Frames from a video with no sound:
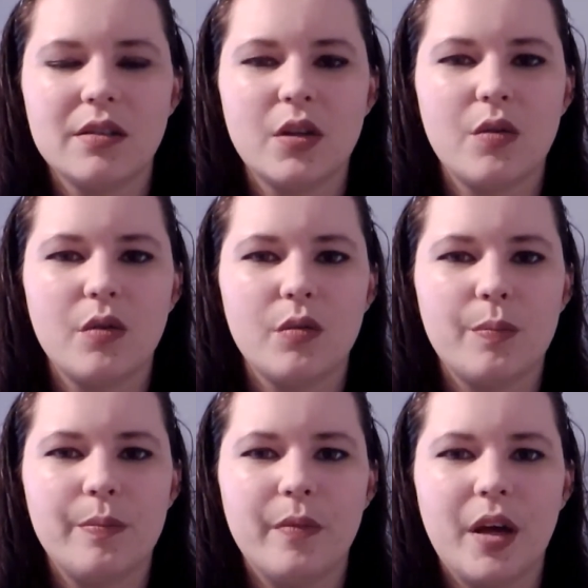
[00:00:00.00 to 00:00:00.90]
So
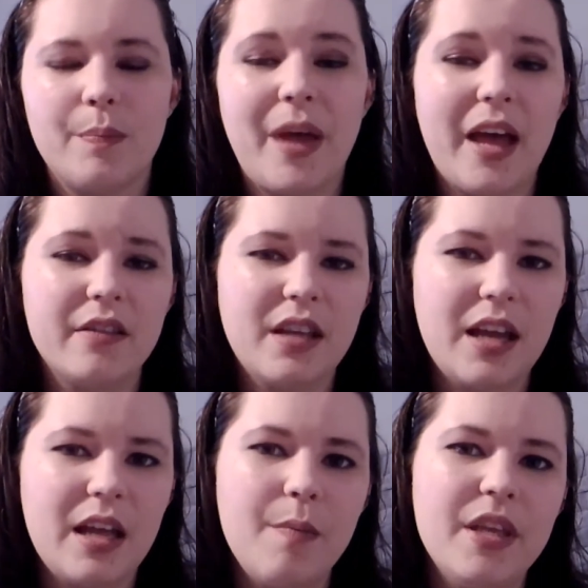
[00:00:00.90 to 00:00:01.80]
bath
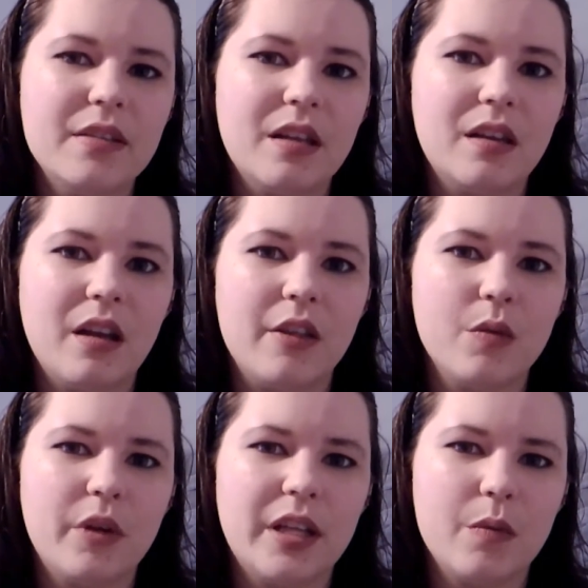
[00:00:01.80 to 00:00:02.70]
time is
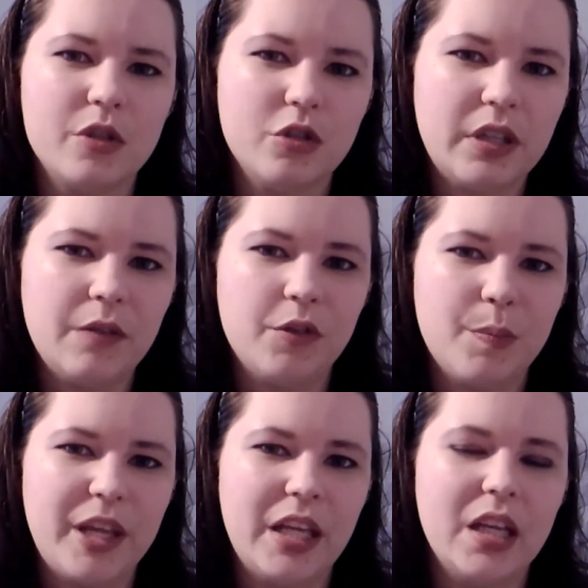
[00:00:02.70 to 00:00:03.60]
another one that was tricky for
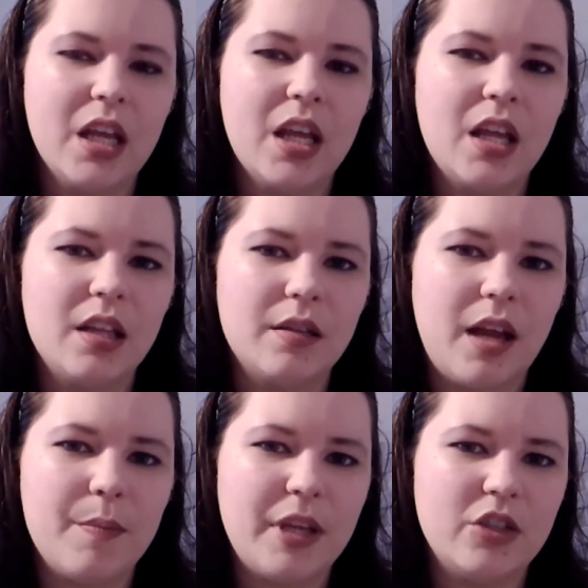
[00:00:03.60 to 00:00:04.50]
a bit.
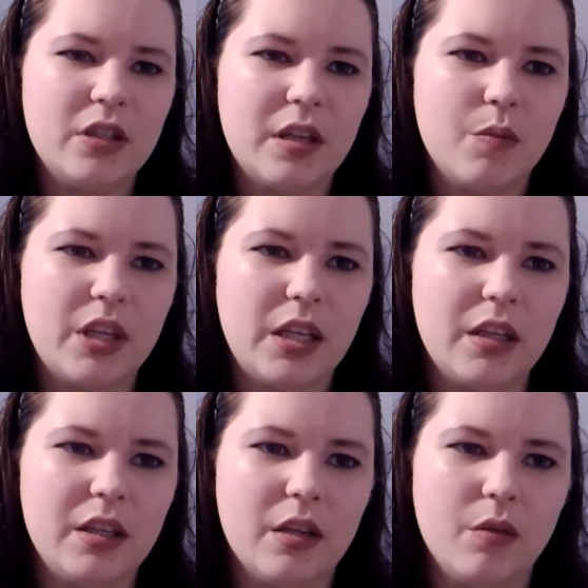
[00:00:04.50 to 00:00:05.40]
I mentioned that we,
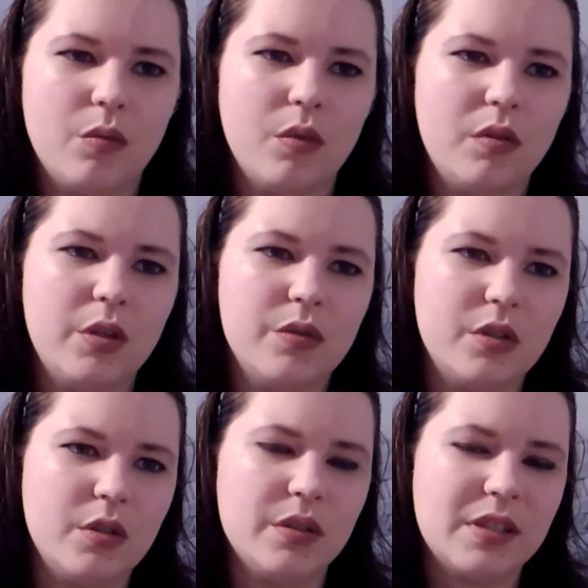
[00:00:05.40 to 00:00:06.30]
you know, used
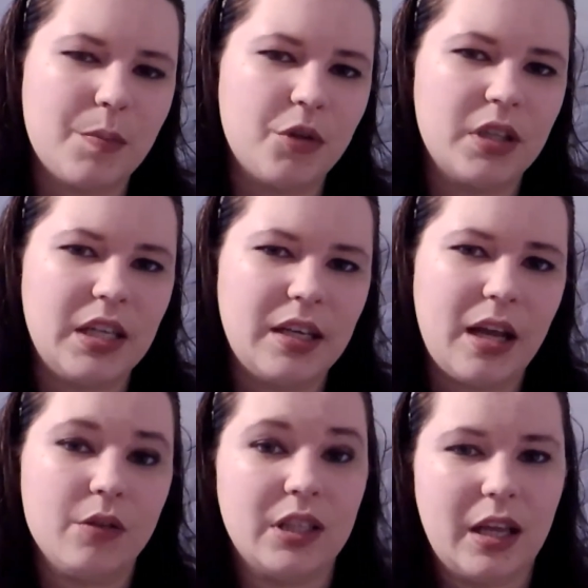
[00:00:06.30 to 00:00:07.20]
to do it separately and
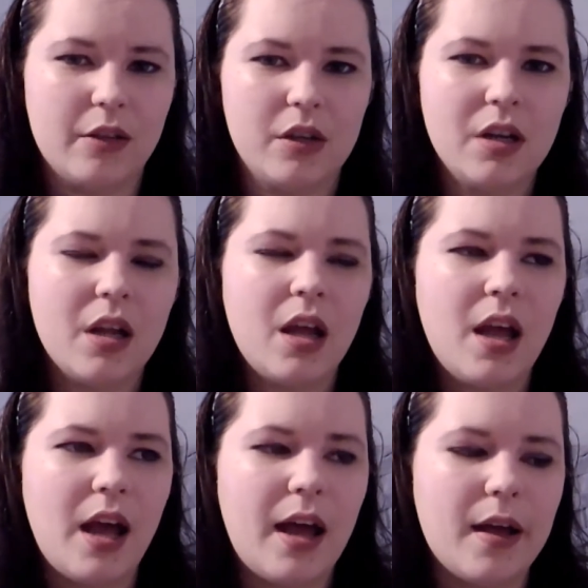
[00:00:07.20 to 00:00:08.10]
now together,
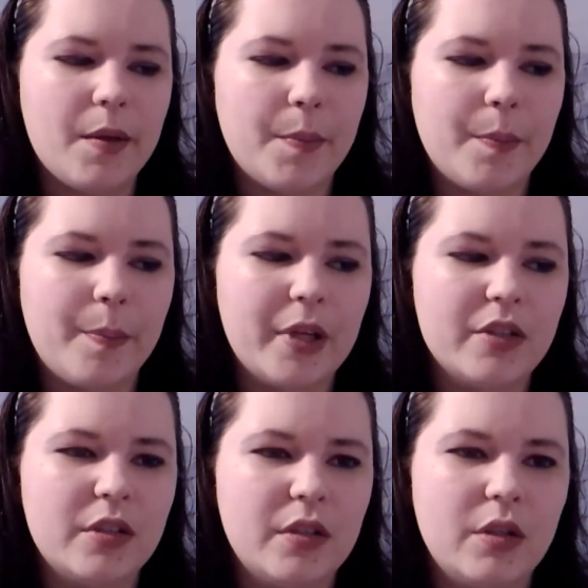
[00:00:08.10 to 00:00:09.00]

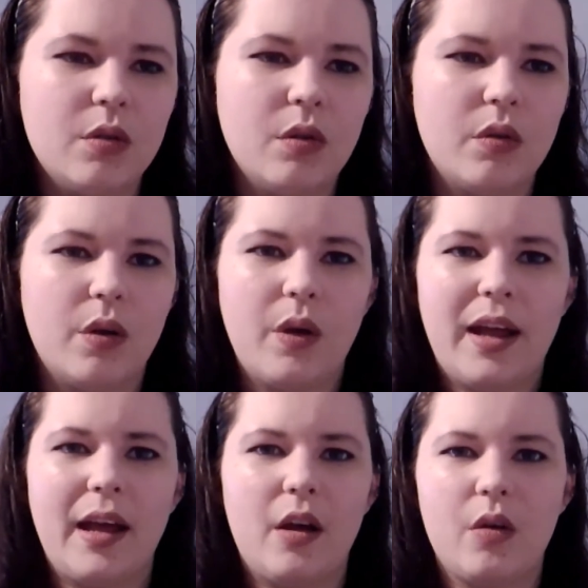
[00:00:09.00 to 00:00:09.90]
because you don't know
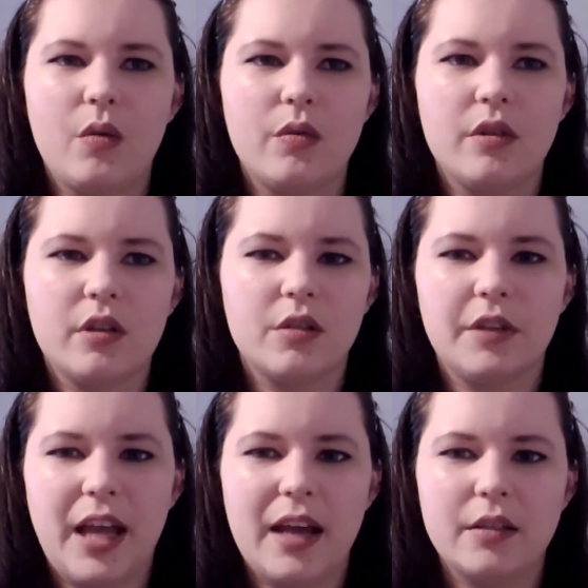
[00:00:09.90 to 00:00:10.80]
how they're going to
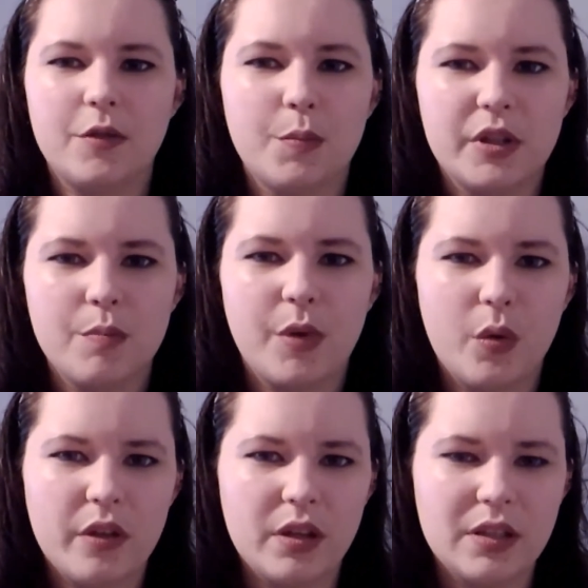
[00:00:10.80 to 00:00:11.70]
react if you put them
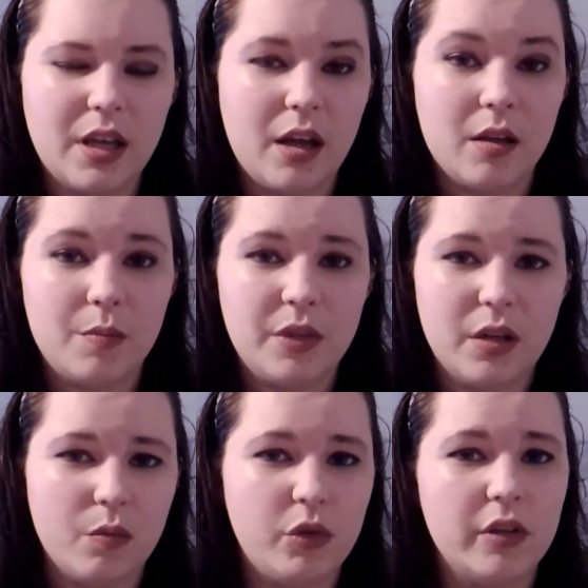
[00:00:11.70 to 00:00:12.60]
both in the tub. You
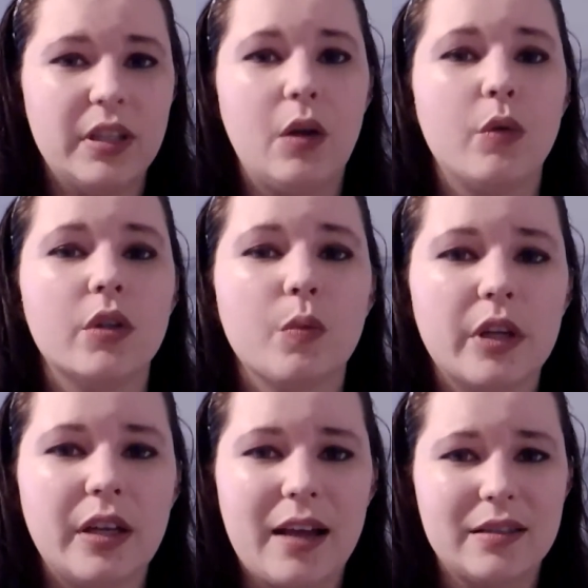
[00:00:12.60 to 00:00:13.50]
know, will the older
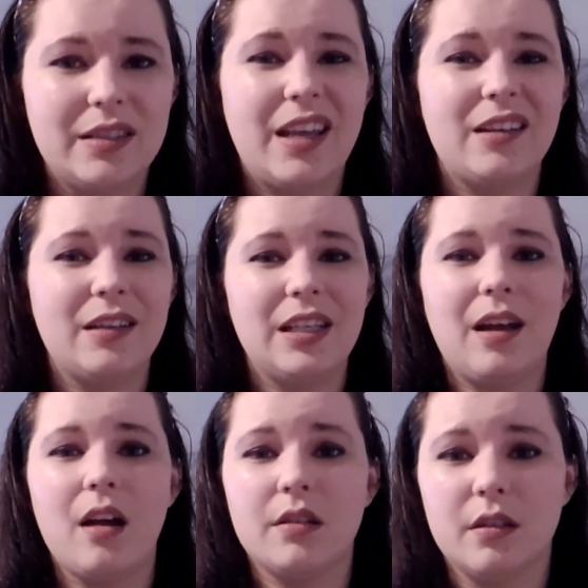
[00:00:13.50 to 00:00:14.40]
one accidentally
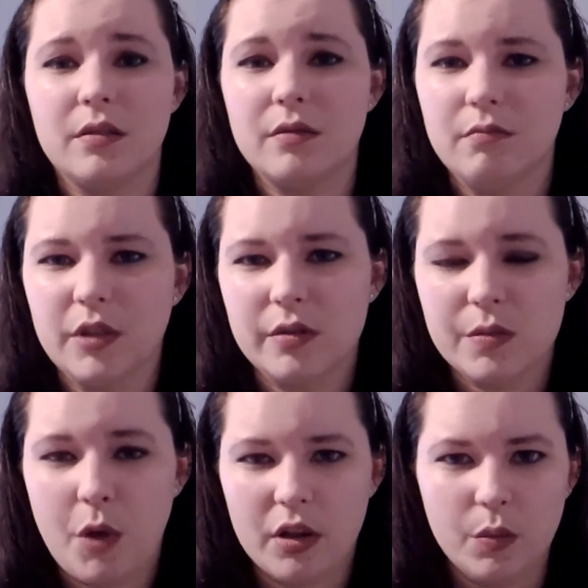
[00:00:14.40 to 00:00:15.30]
knock the
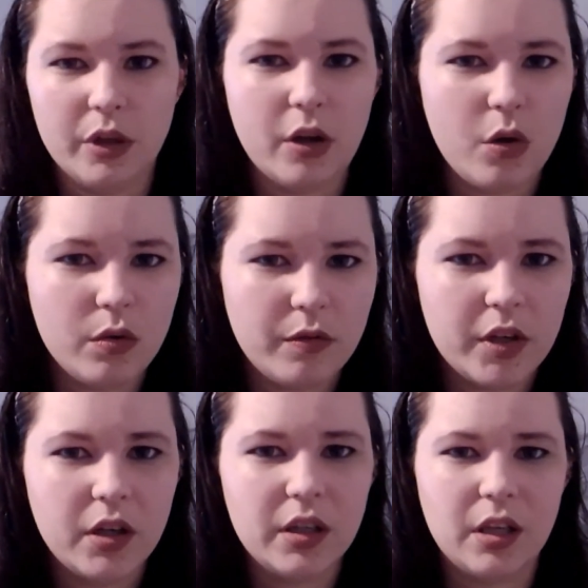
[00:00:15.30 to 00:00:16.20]
smaller one over?